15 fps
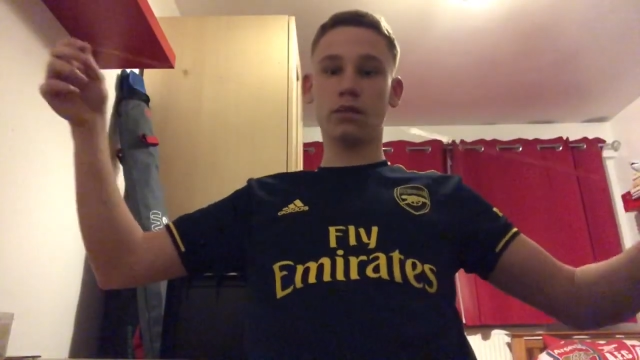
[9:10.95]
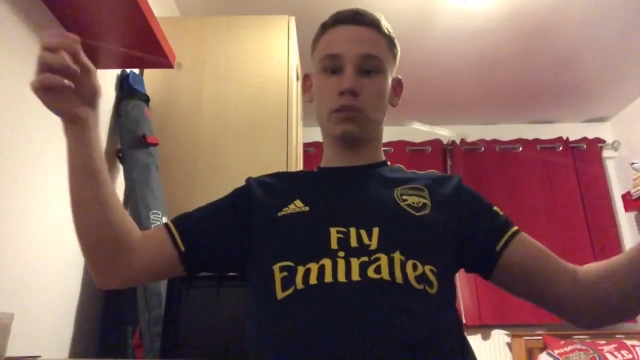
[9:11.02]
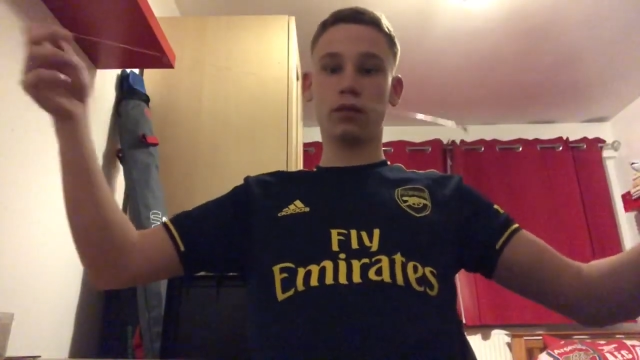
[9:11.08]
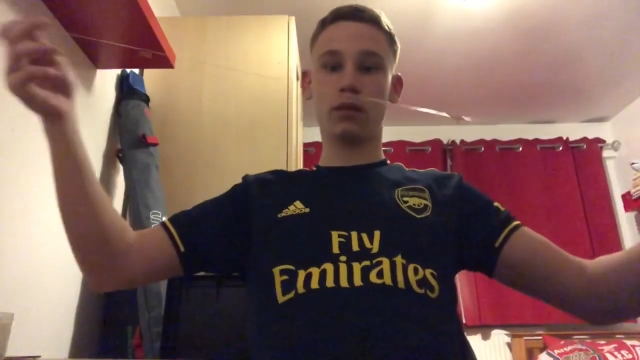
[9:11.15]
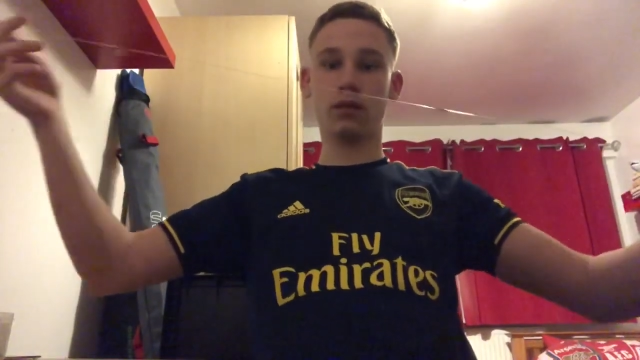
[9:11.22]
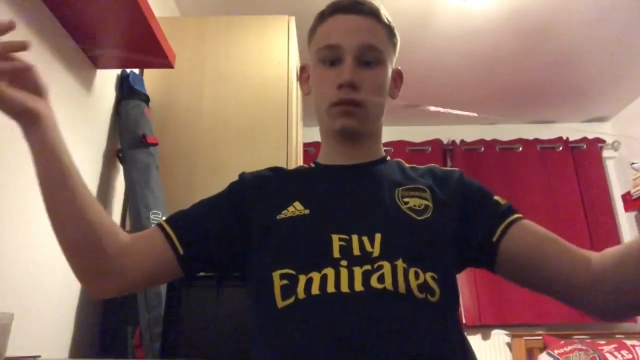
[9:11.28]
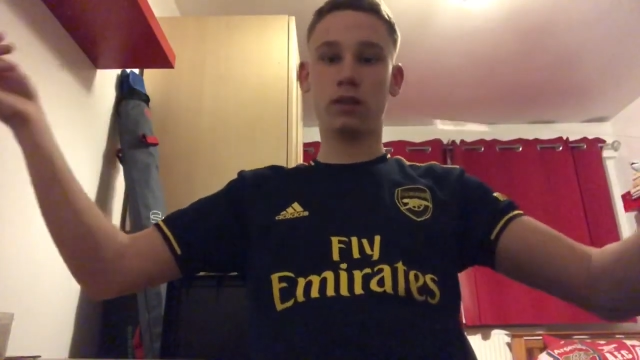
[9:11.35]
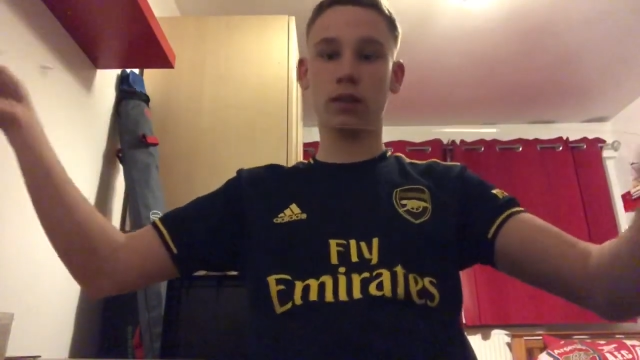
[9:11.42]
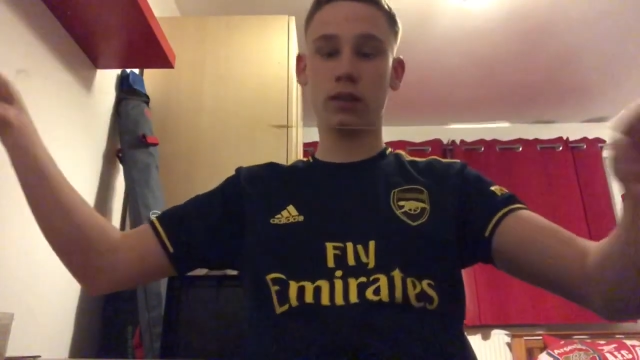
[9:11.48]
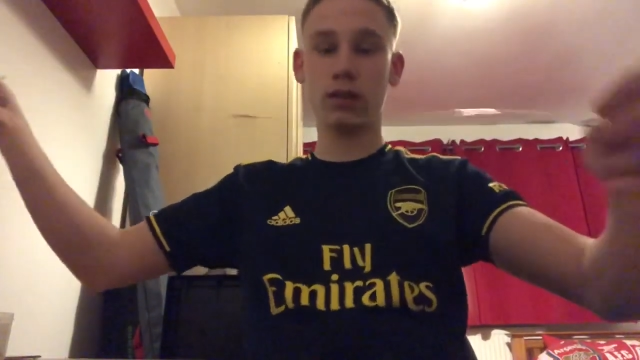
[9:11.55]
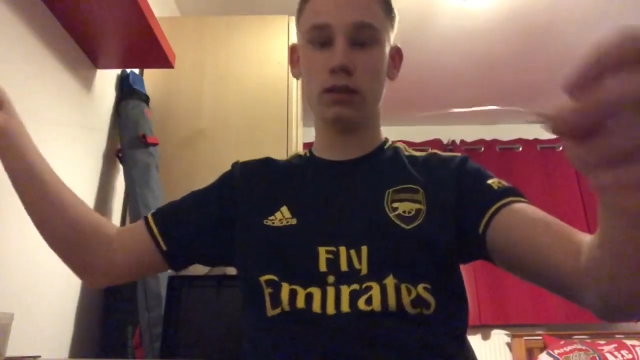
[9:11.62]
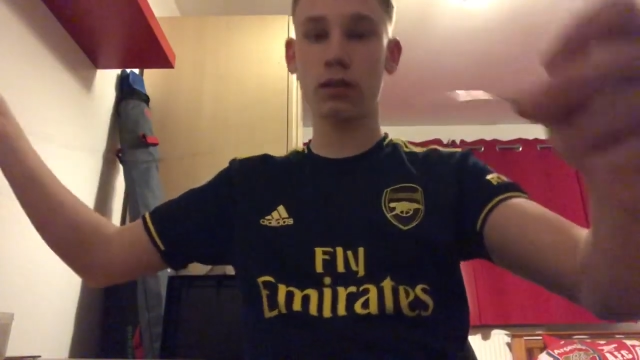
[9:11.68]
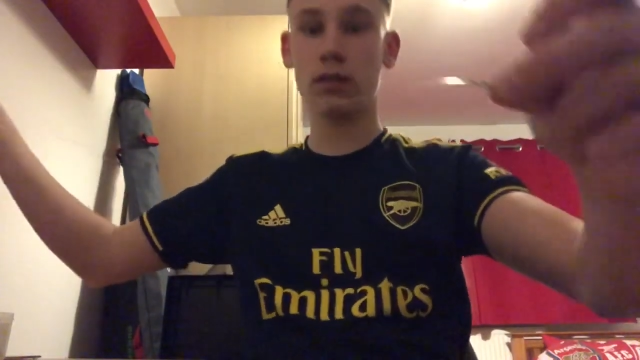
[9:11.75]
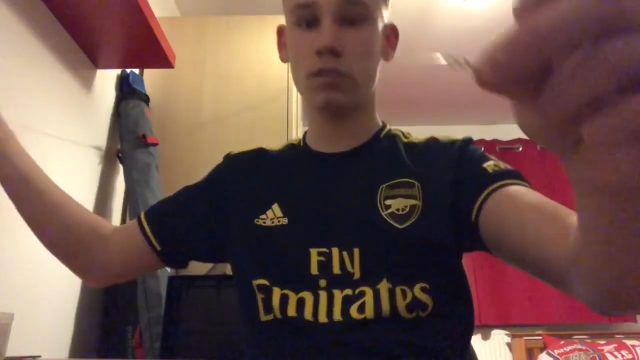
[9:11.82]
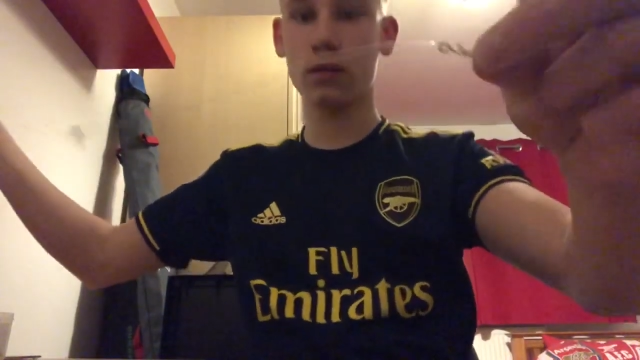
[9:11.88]
got
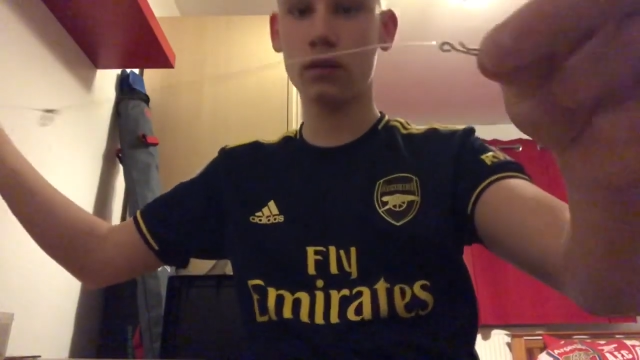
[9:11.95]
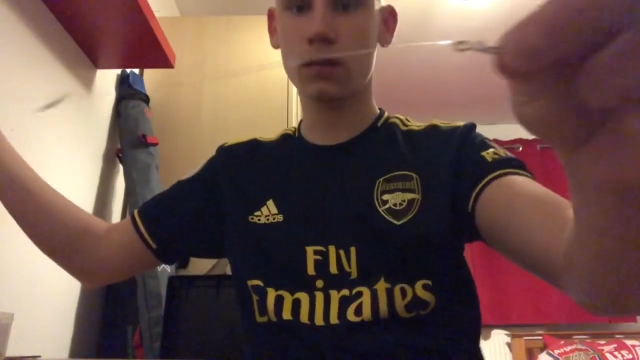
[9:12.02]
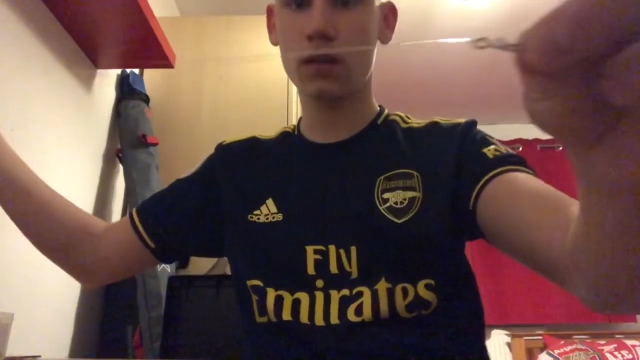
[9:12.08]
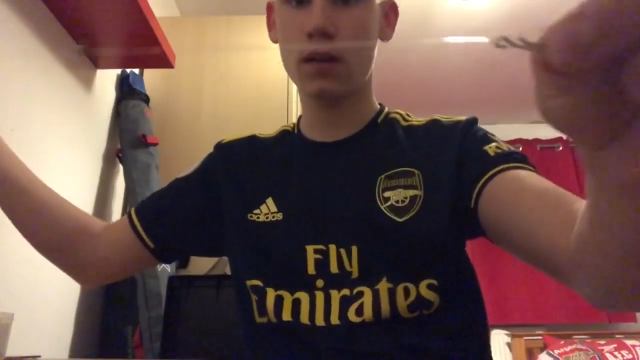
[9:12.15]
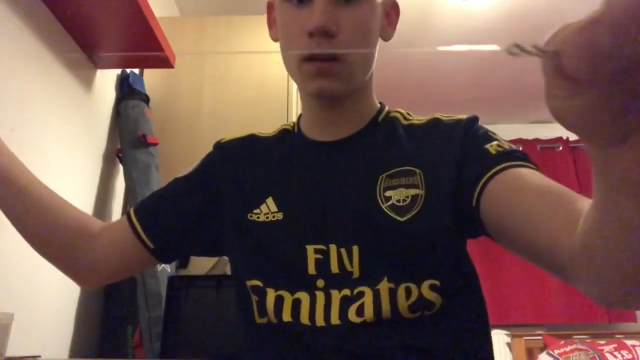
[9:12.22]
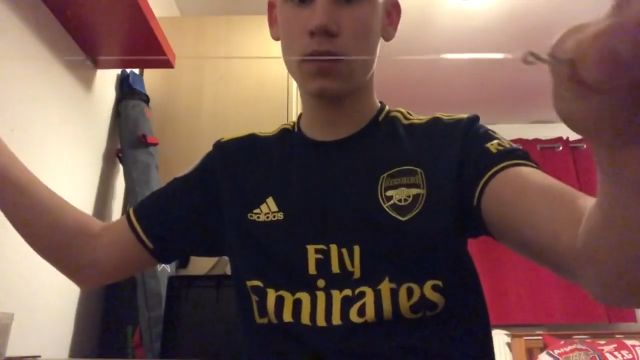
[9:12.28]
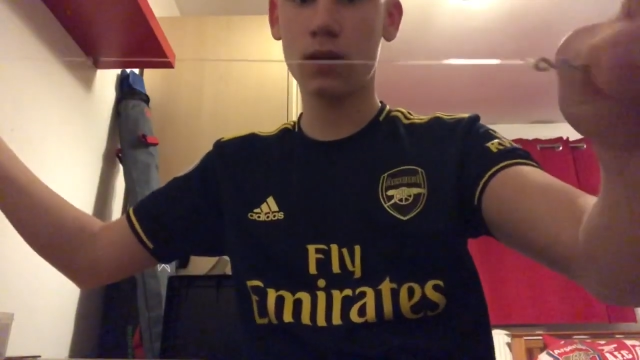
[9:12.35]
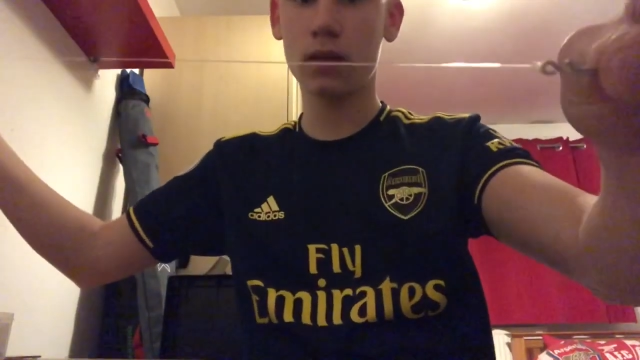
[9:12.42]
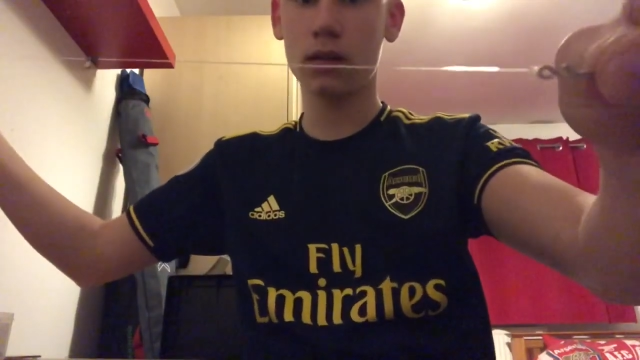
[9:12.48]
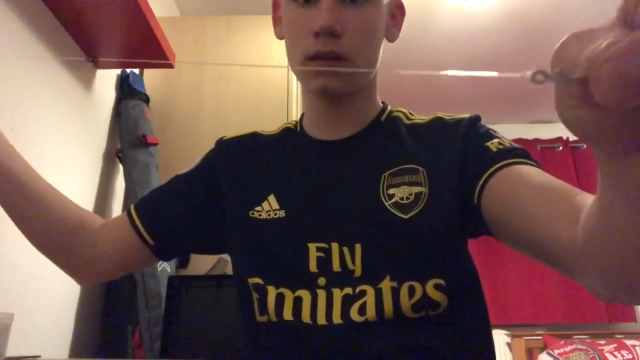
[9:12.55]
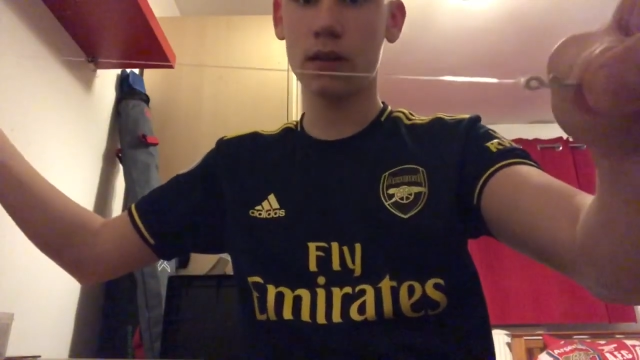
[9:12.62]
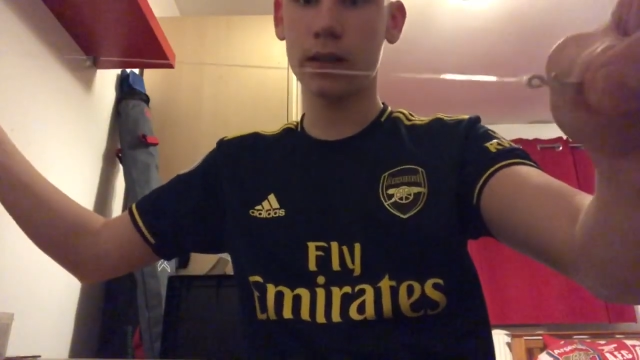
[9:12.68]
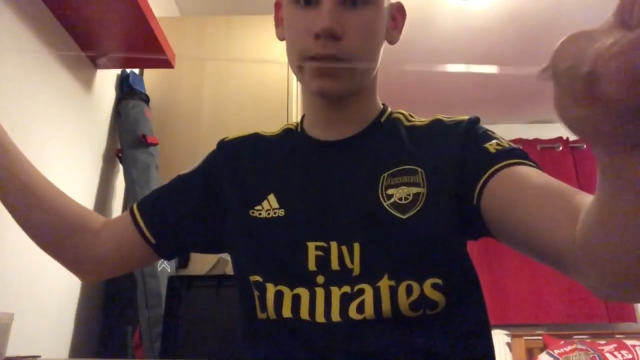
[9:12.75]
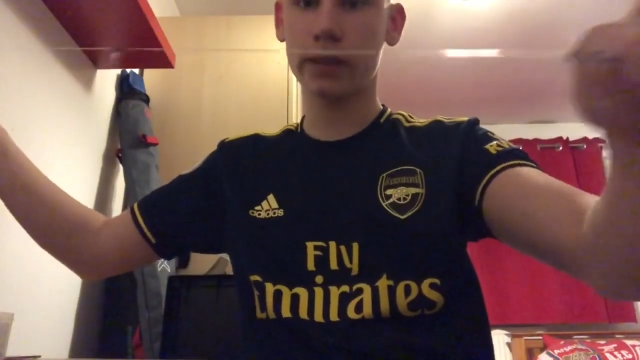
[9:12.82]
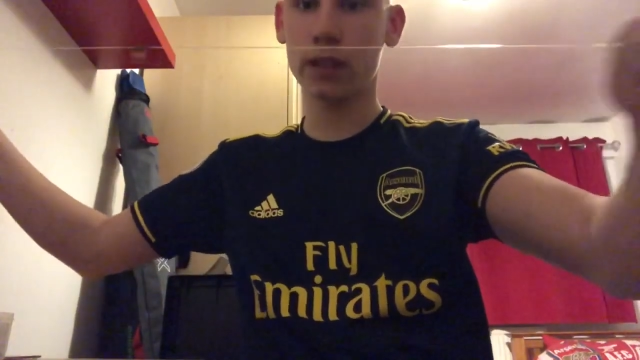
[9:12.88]

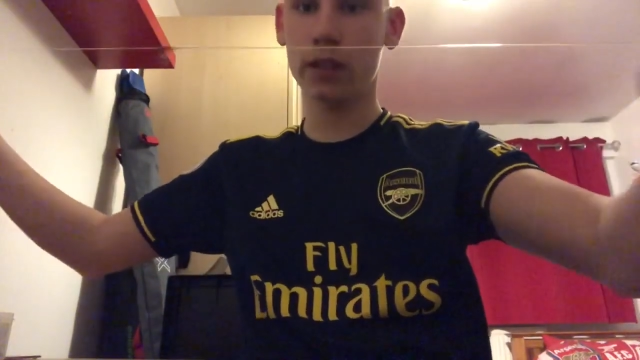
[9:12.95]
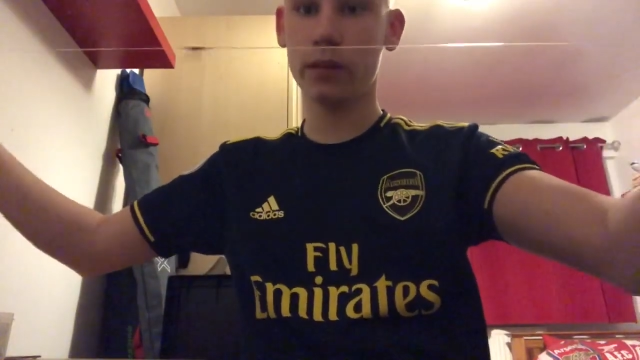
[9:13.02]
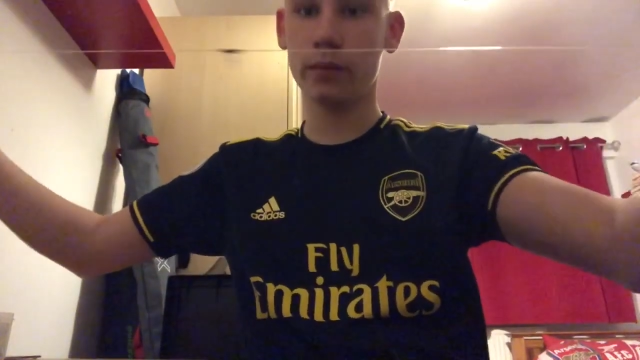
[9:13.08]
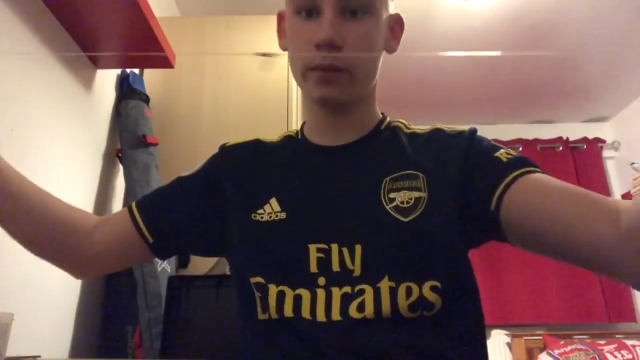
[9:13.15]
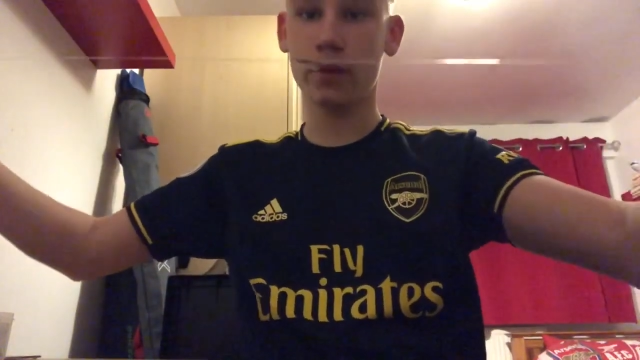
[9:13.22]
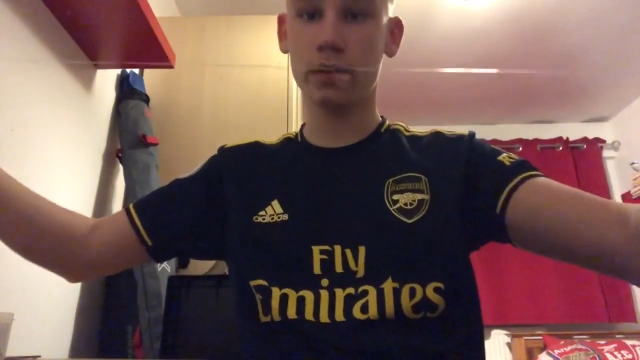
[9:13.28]
lead clip,